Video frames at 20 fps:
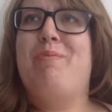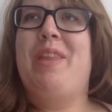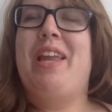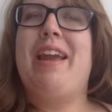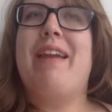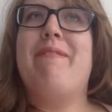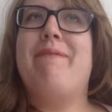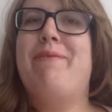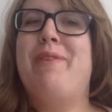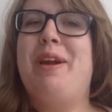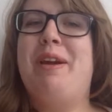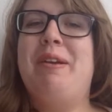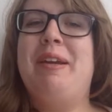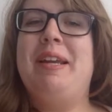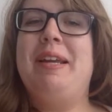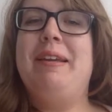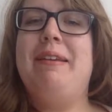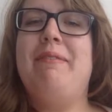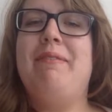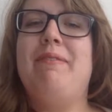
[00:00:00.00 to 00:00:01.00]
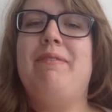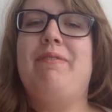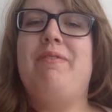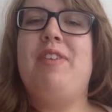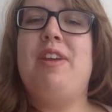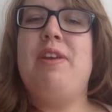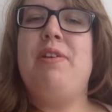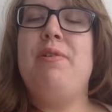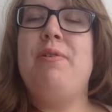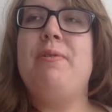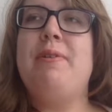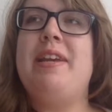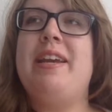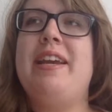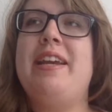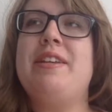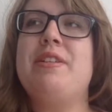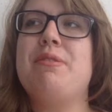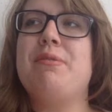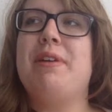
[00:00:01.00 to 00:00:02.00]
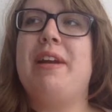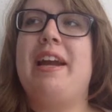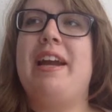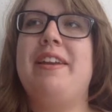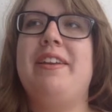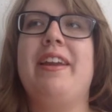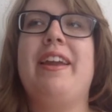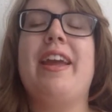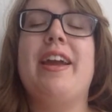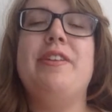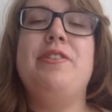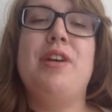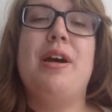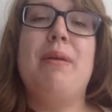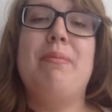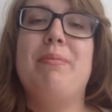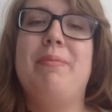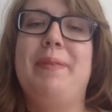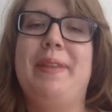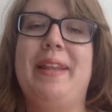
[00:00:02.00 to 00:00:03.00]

like very few days where I had to catch up.